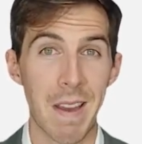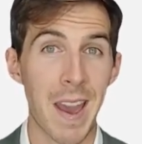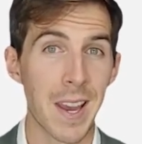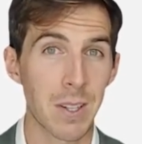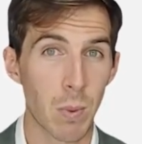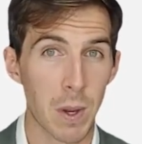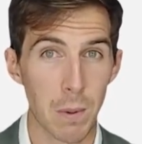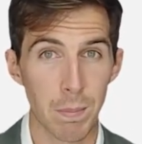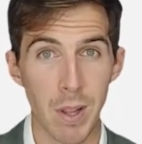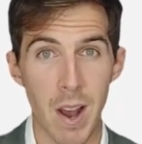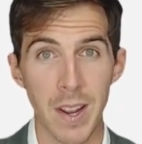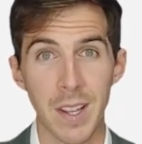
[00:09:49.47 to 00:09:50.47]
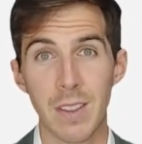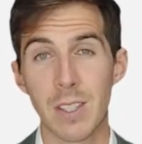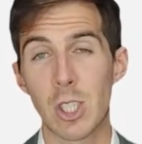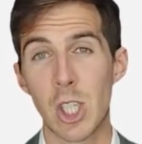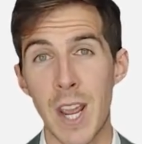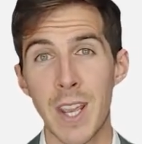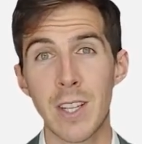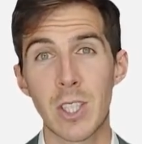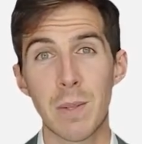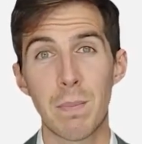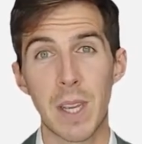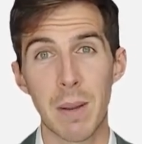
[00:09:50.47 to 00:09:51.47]
and we are plotting the
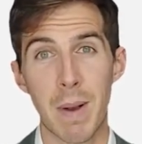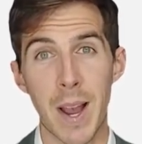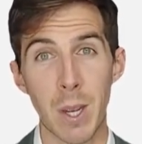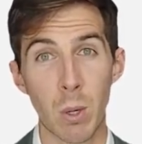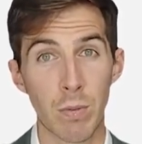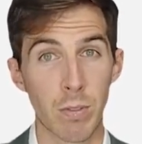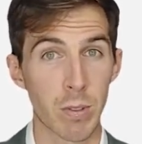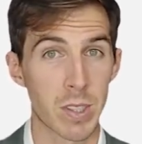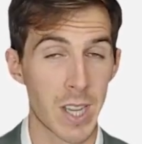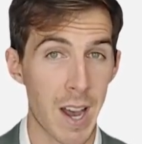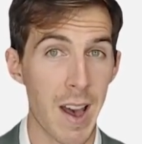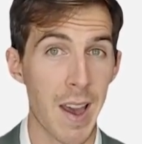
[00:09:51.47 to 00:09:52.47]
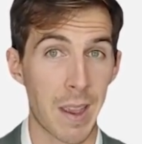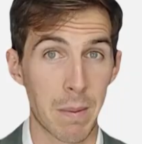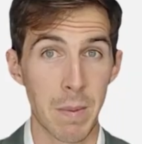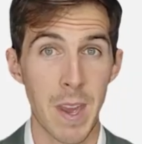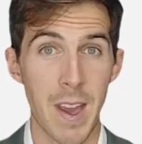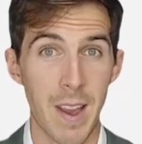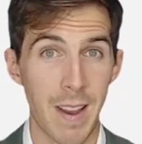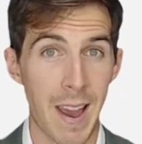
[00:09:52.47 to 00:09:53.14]
change in BMI over time